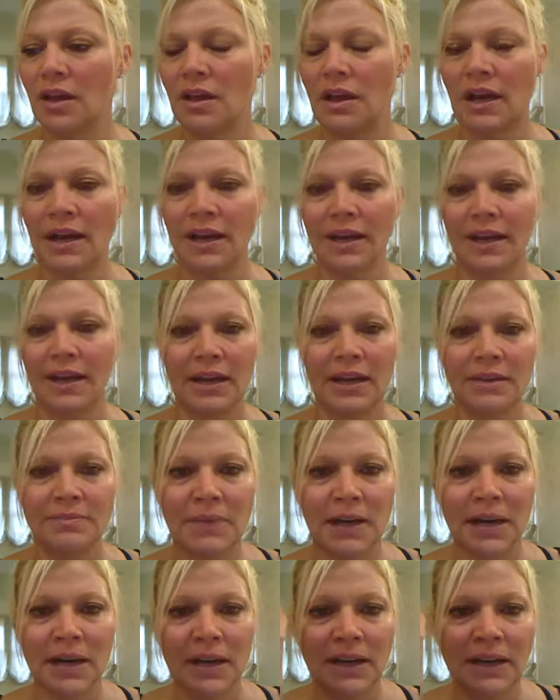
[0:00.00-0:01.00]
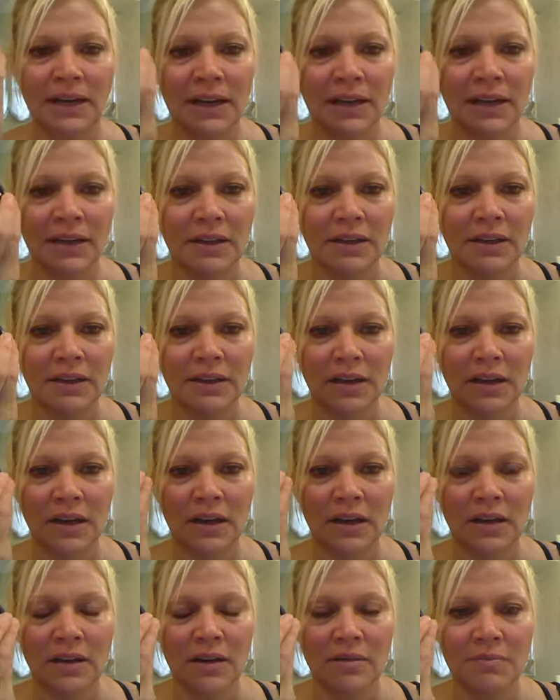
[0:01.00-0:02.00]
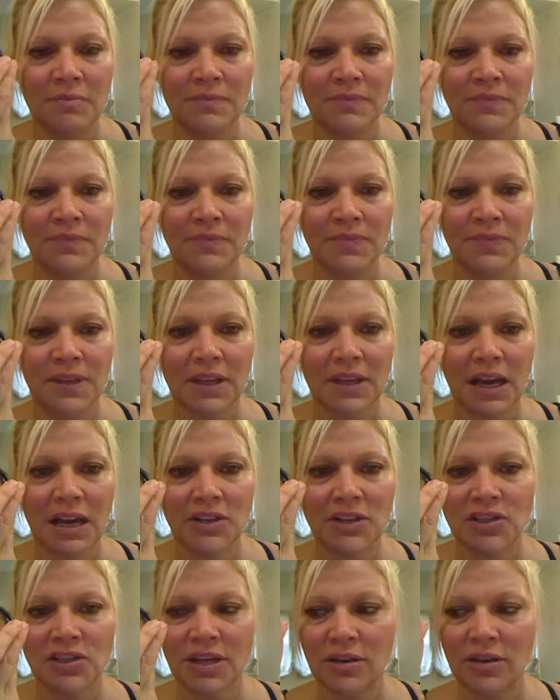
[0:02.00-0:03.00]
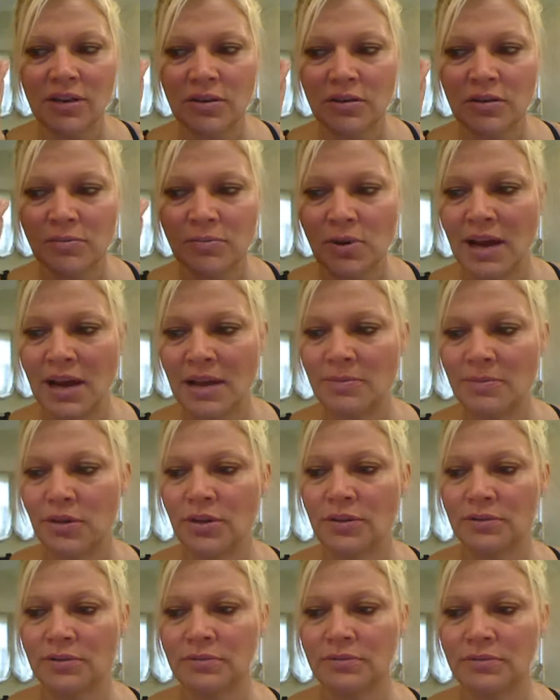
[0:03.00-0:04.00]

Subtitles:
I had my eyeshadow primer,